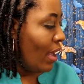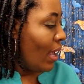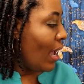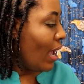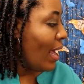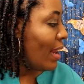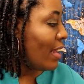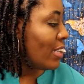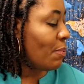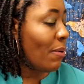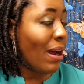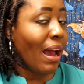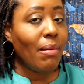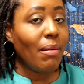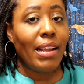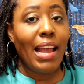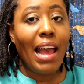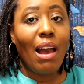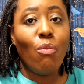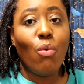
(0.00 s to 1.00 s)
And it's
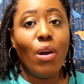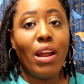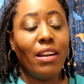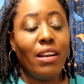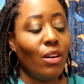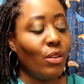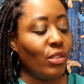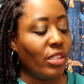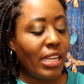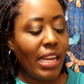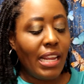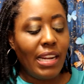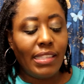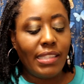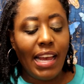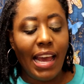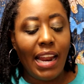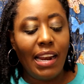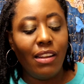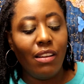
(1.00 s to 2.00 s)
probably got one of those teeny
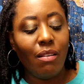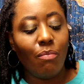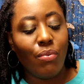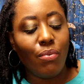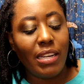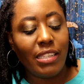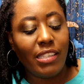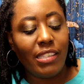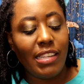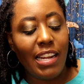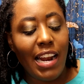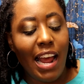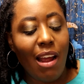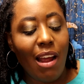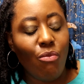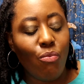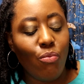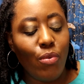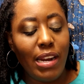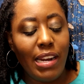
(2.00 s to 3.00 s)
tiny little brushes that
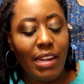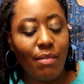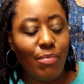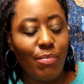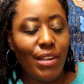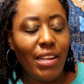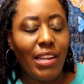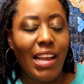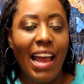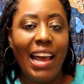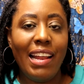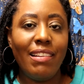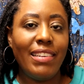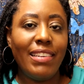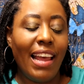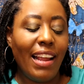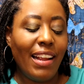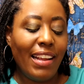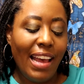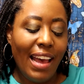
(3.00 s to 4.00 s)
I was
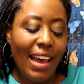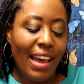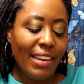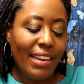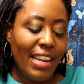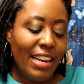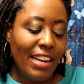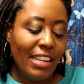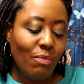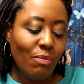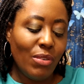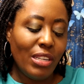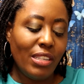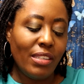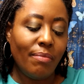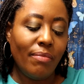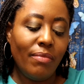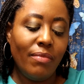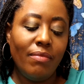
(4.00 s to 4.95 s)
like, golly, these brushes.